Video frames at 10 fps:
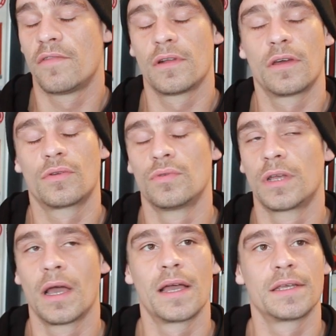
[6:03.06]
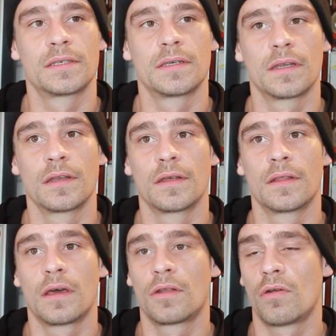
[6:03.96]
have a lot of good guys, and
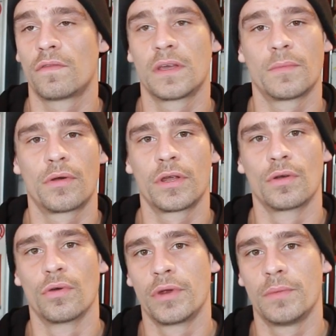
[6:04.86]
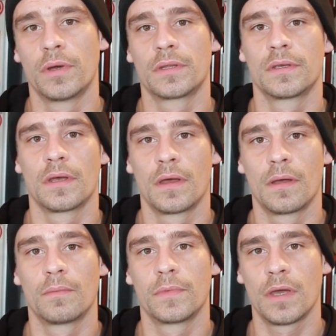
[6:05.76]
not all of them are in Glory, but
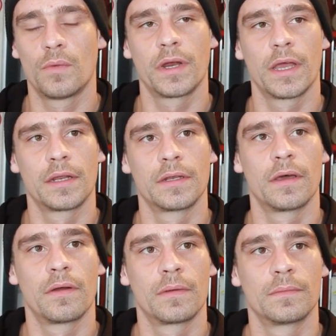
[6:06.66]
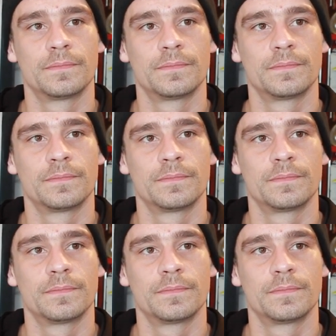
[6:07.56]
yeah, we're getting there.